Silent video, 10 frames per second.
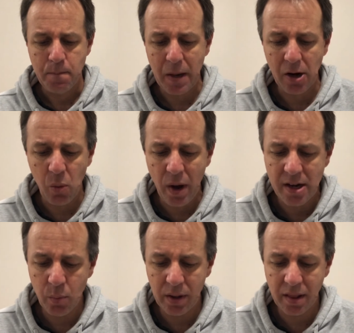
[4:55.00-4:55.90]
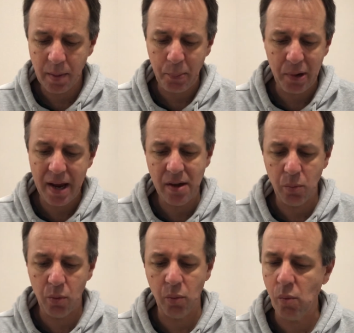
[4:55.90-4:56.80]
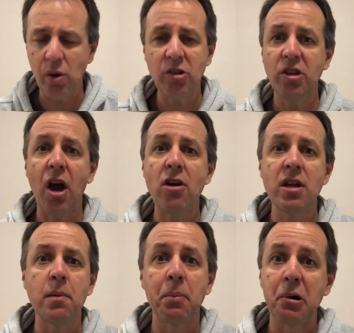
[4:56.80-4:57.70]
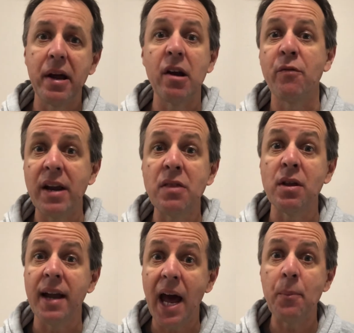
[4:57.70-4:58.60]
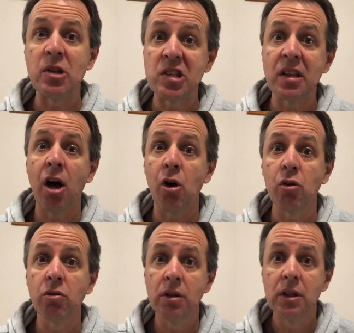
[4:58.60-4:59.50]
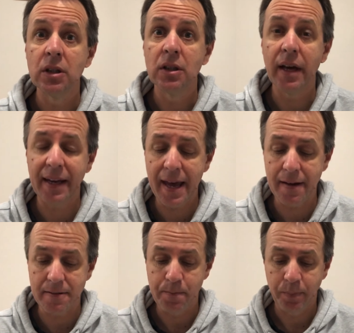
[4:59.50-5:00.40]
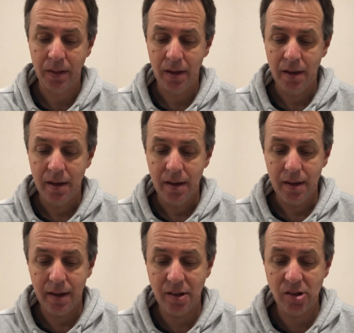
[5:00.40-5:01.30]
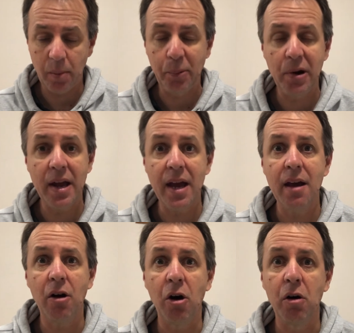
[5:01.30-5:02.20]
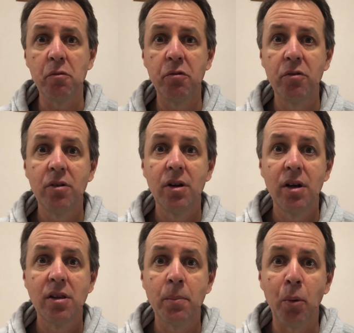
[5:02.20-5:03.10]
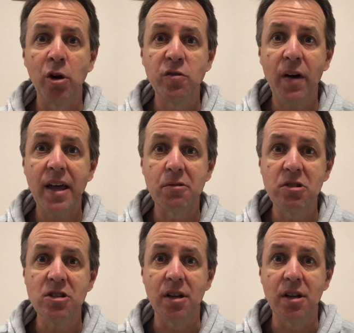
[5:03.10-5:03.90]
But I wonder whether the prayer, what's the only prayer, if anything, that happens in the whole account? It's the prayer of the boy's father, isn't